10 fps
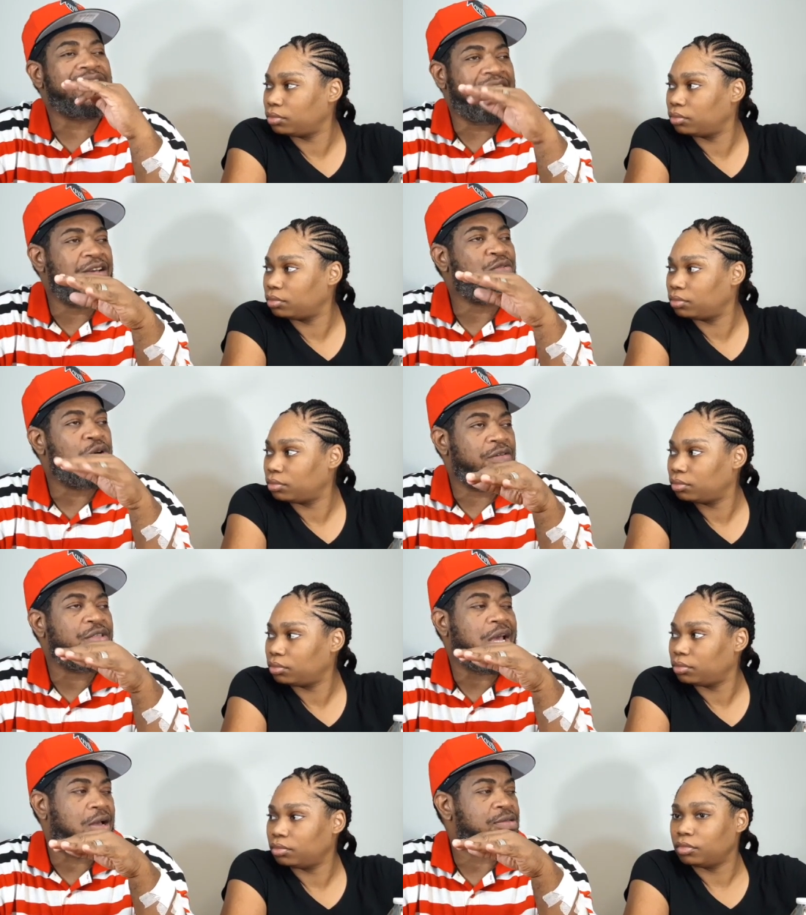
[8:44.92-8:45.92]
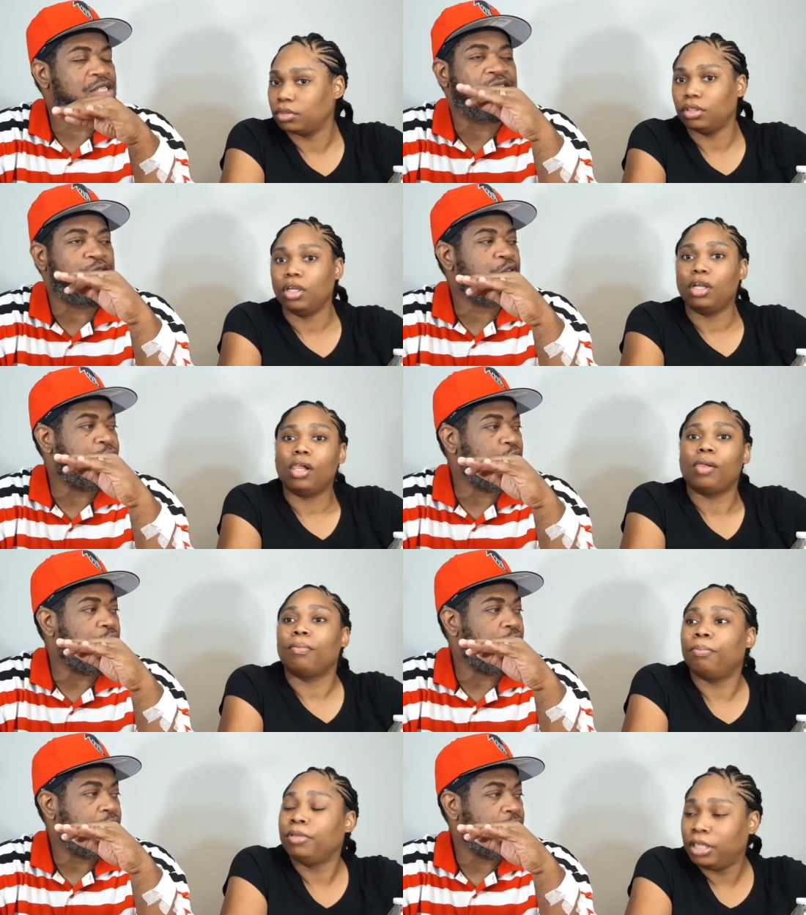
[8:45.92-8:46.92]
Speaker 1: level of the house. It's the first
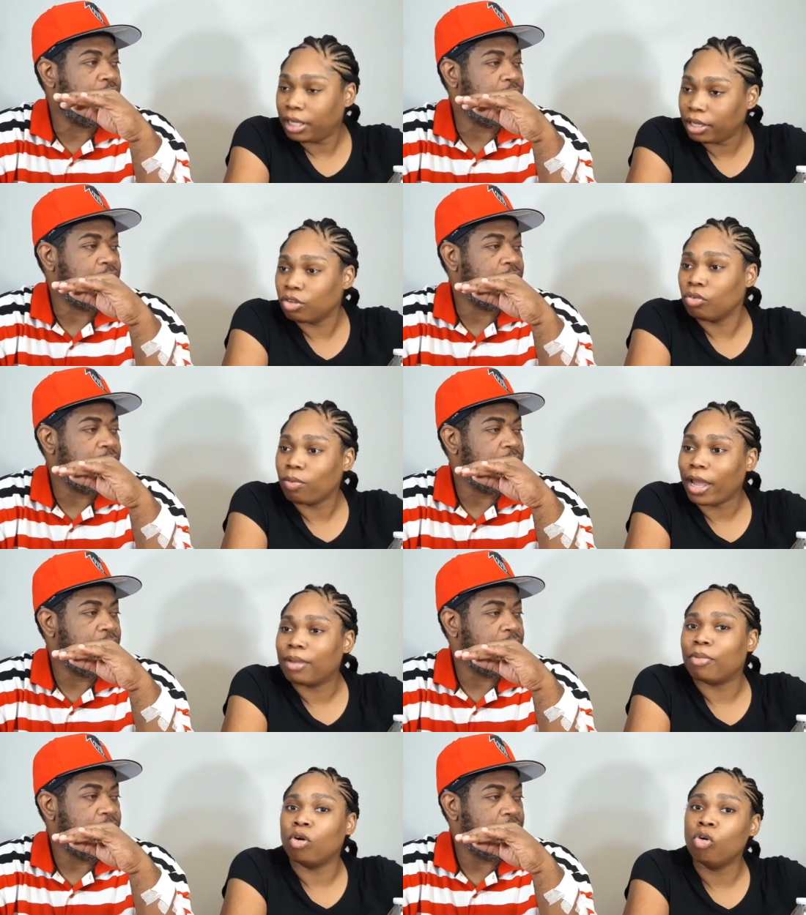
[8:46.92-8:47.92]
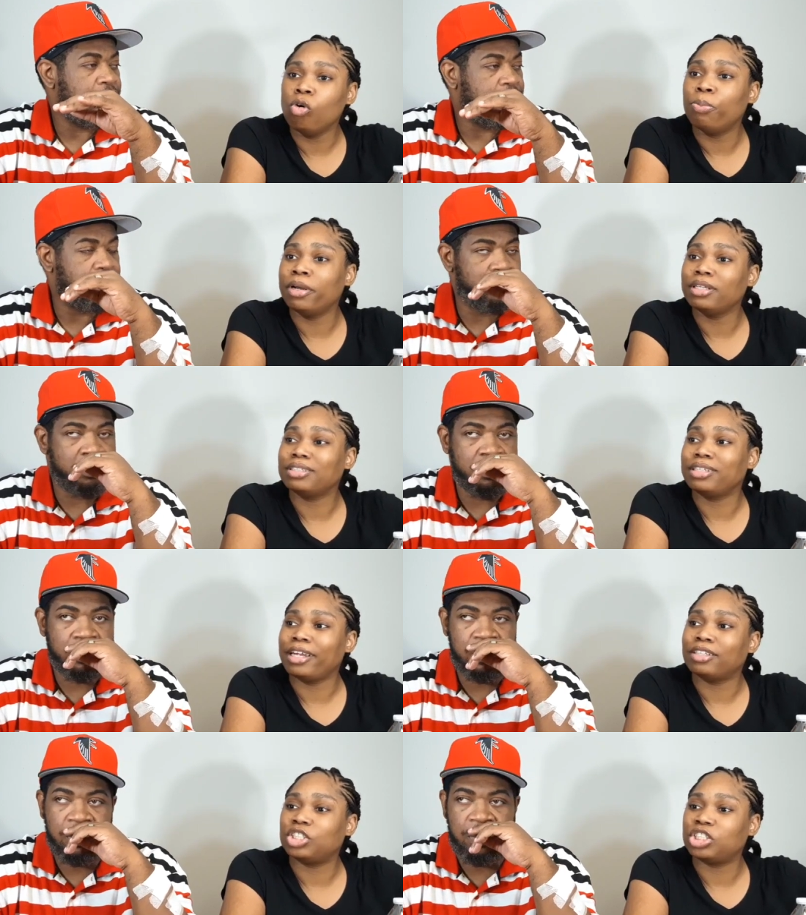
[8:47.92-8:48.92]
floor.
Speaker 2: Yeah, you're right. But who puts
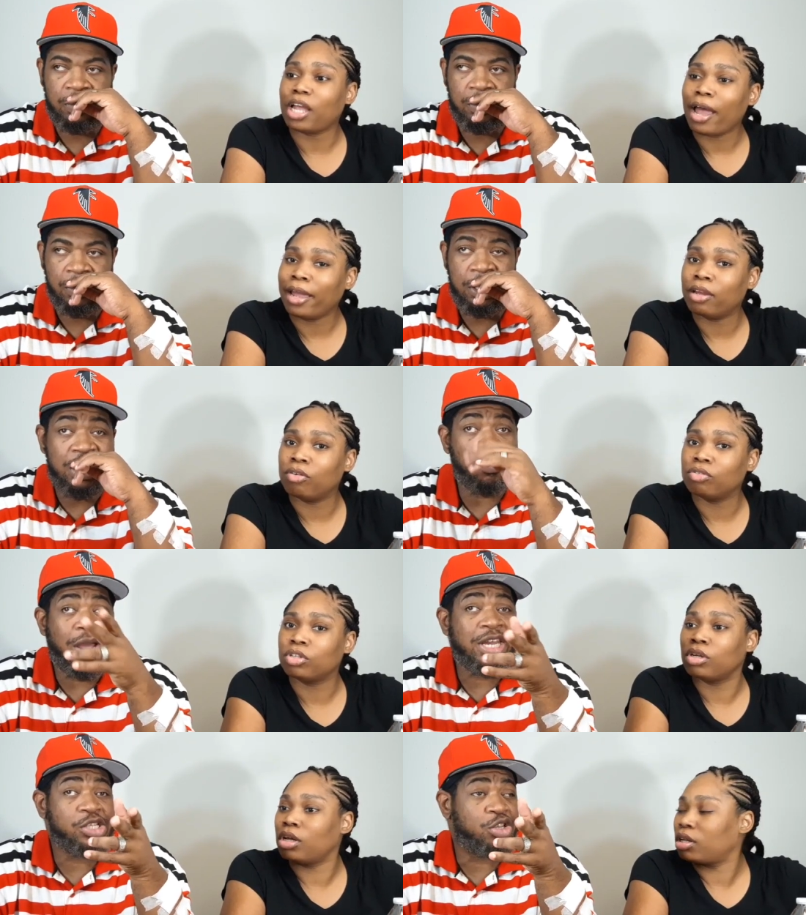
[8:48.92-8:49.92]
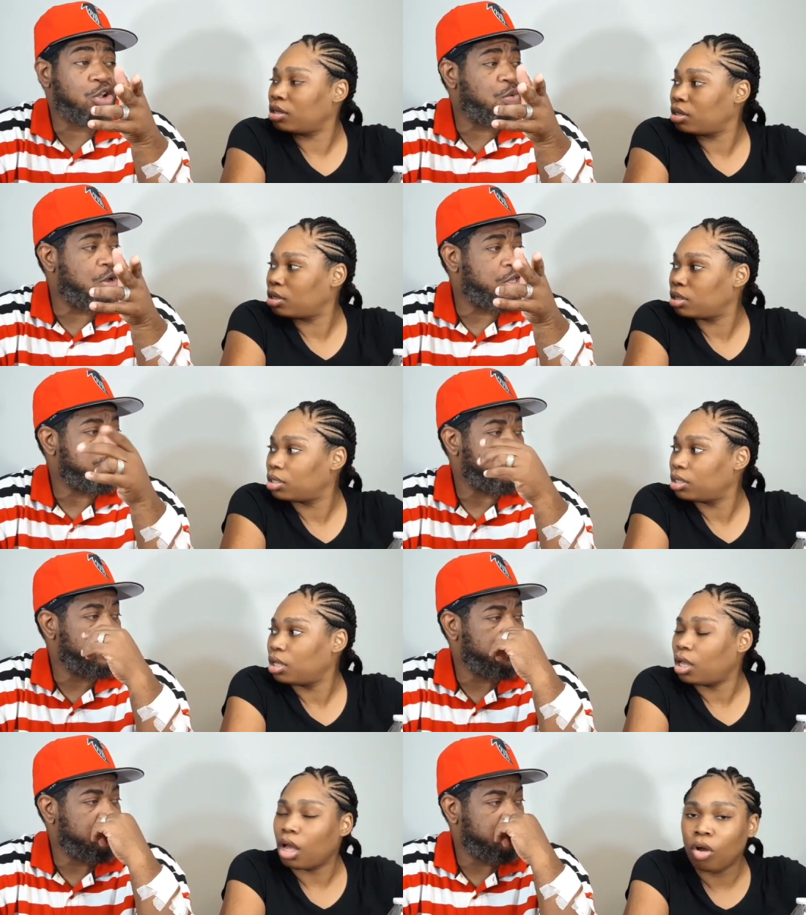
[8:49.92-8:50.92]
their child...
Speaker 1: Right next to the garage.
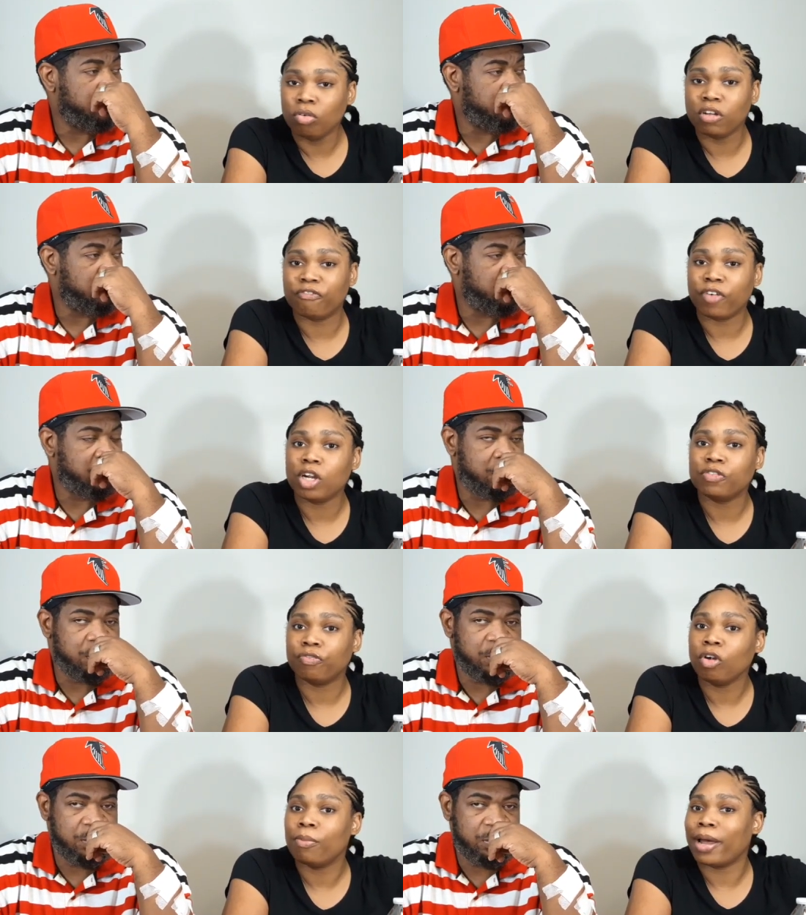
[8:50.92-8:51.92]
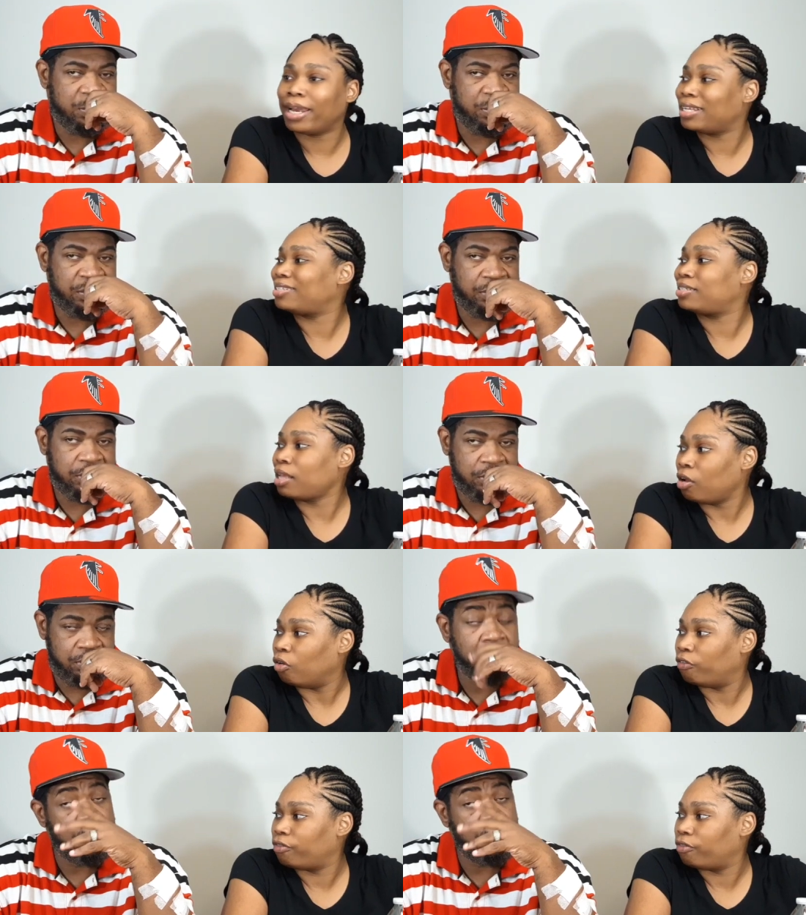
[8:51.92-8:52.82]
Speaker 2: On the first floor by themselves.